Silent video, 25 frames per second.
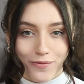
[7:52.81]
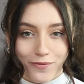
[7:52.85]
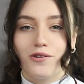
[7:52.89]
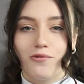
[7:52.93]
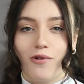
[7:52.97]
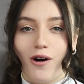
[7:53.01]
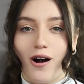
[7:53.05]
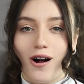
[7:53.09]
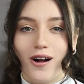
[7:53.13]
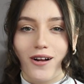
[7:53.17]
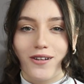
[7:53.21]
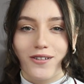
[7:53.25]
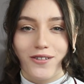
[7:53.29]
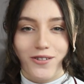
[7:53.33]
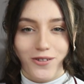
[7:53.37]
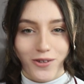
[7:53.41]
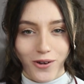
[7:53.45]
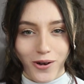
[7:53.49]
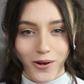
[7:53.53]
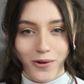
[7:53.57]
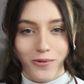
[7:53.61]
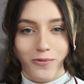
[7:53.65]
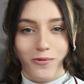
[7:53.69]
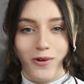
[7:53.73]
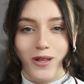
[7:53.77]
you are
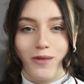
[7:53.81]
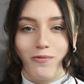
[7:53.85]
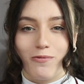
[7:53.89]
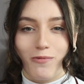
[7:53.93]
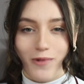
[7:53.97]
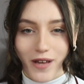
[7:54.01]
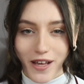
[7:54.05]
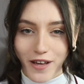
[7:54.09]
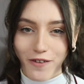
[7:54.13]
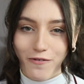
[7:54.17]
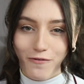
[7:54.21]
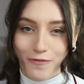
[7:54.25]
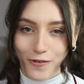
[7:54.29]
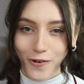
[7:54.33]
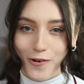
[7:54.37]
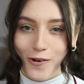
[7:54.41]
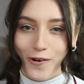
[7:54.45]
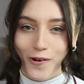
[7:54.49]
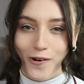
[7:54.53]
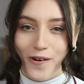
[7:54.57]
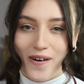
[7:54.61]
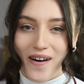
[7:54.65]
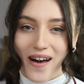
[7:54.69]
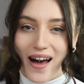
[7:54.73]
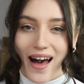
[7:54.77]
done with week
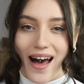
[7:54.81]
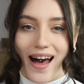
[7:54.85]
4